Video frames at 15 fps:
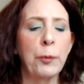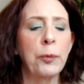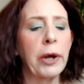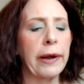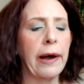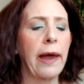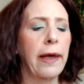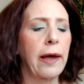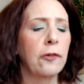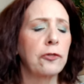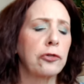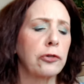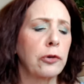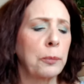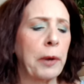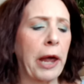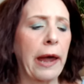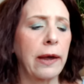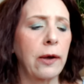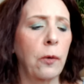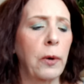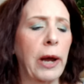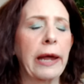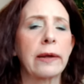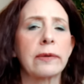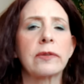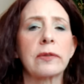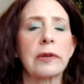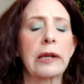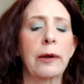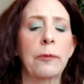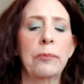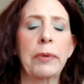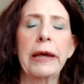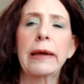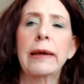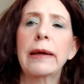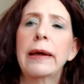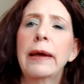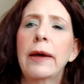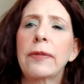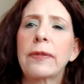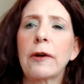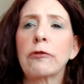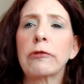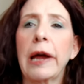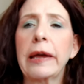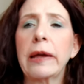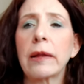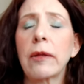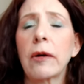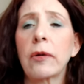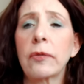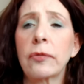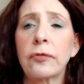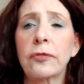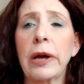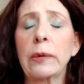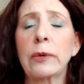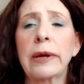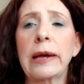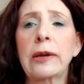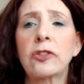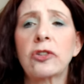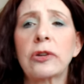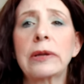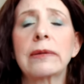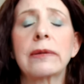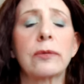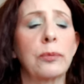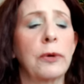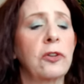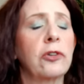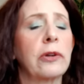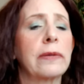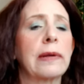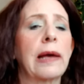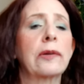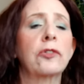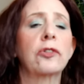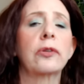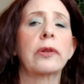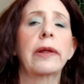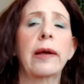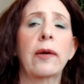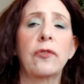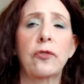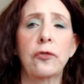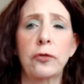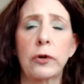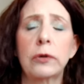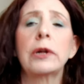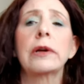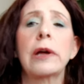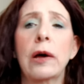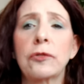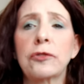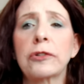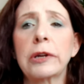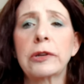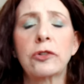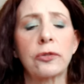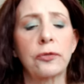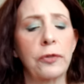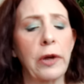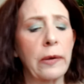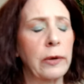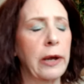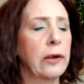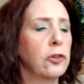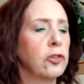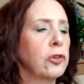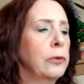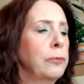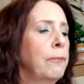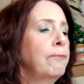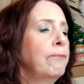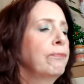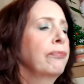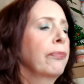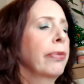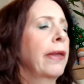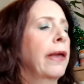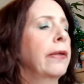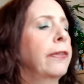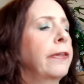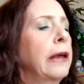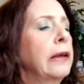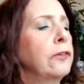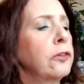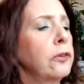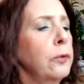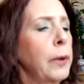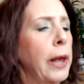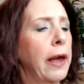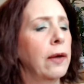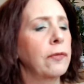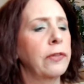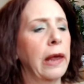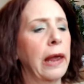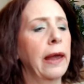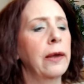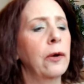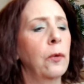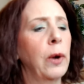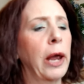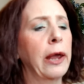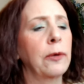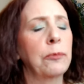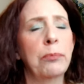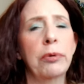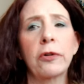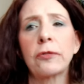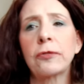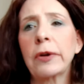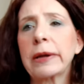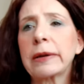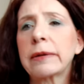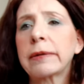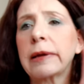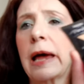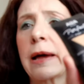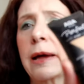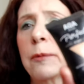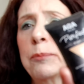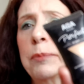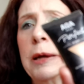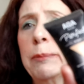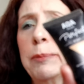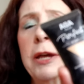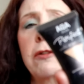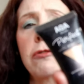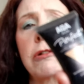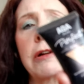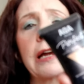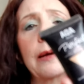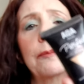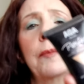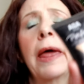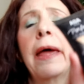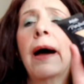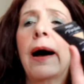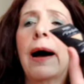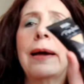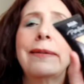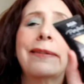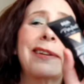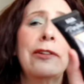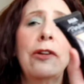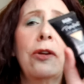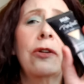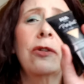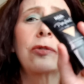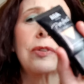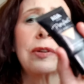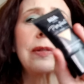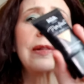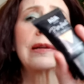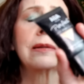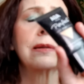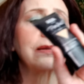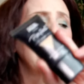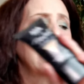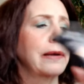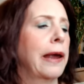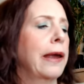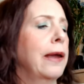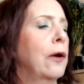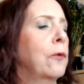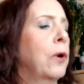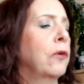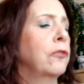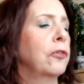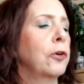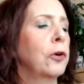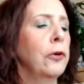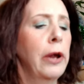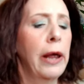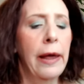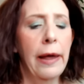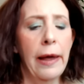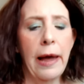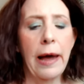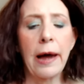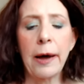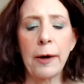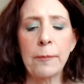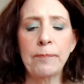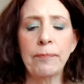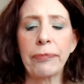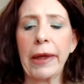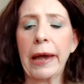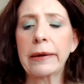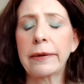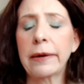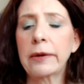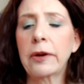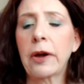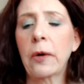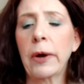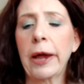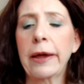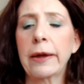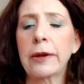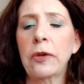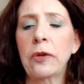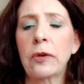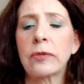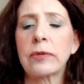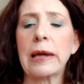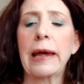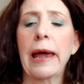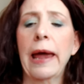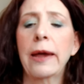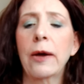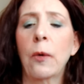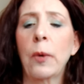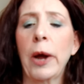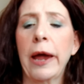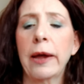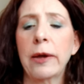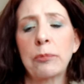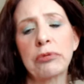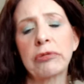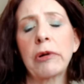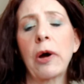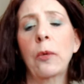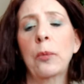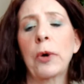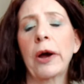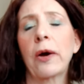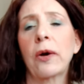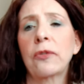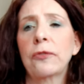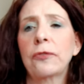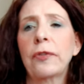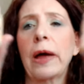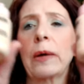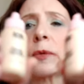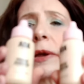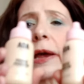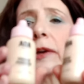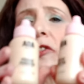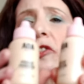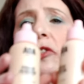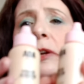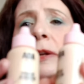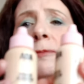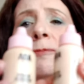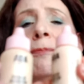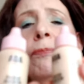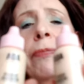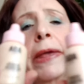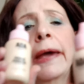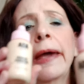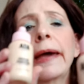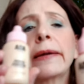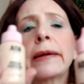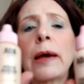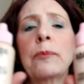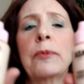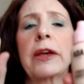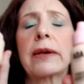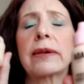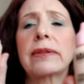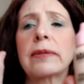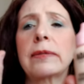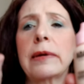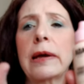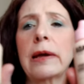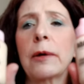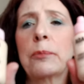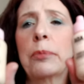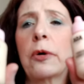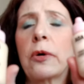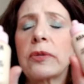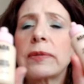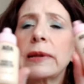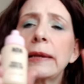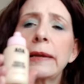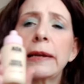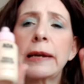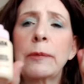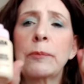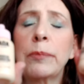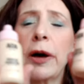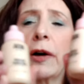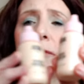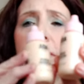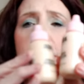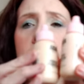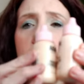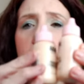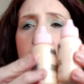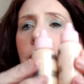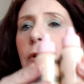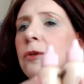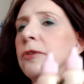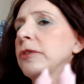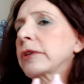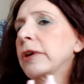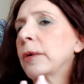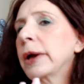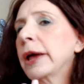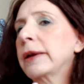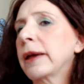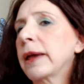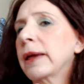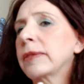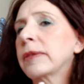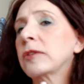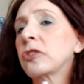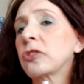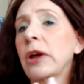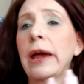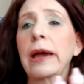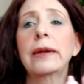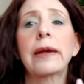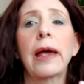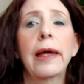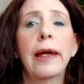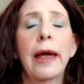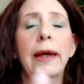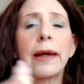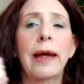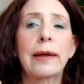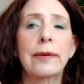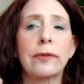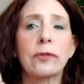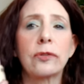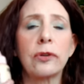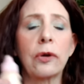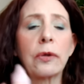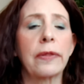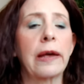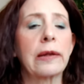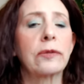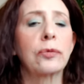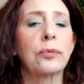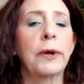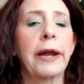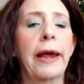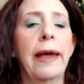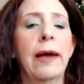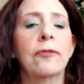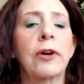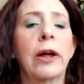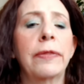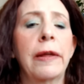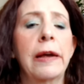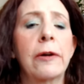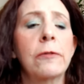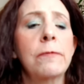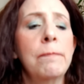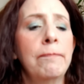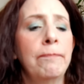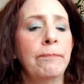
what I have from AOA is going to be the regular foundations, which is actually a full coverage foundation. They do have the AOA Perfect uh, BB Cream. I didn't use this today, however. Um, I did go ahead and use the AOA Pro Wear Foundation, and I mixed uh, Porcelain and Buff together to go ahead and get the shade, and so that's what I have on there.